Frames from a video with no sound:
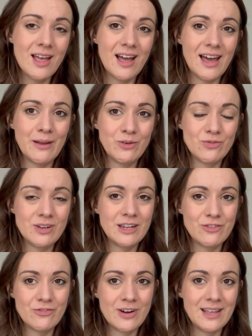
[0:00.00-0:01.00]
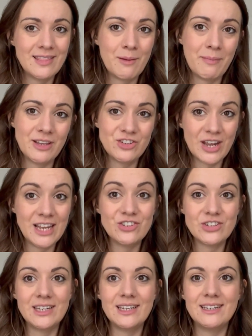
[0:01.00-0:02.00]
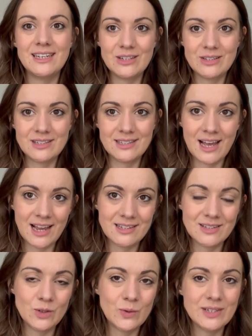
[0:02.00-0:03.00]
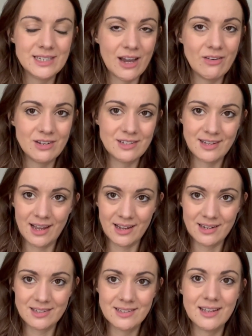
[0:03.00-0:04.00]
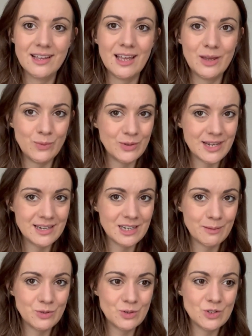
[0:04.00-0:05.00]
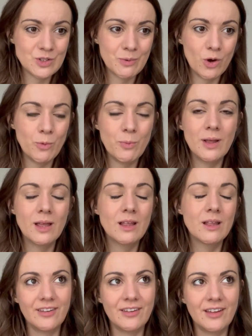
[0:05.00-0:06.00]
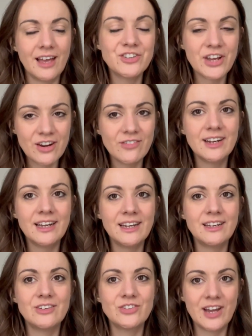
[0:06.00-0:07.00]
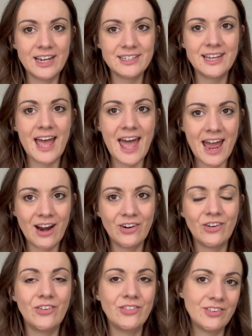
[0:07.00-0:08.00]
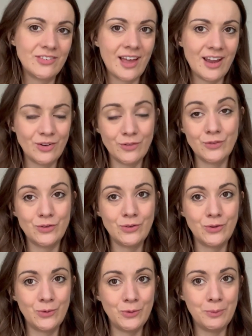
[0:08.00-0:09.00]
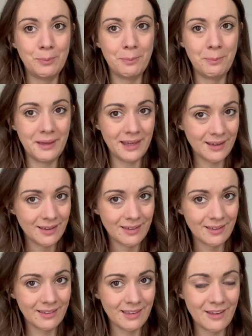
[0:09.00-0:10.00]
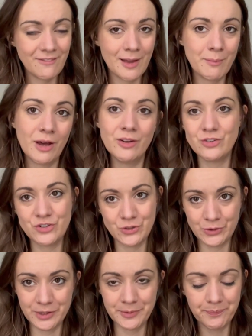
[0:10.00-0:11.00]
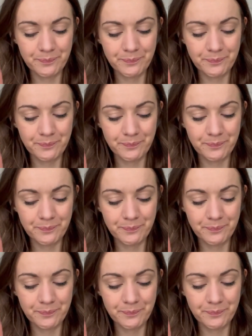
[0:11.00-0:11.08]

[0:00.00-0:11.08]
and I was really afraid that by changing needle size and going down a size it would end up too small. I generally try to err on the side of too big if I'm unsure,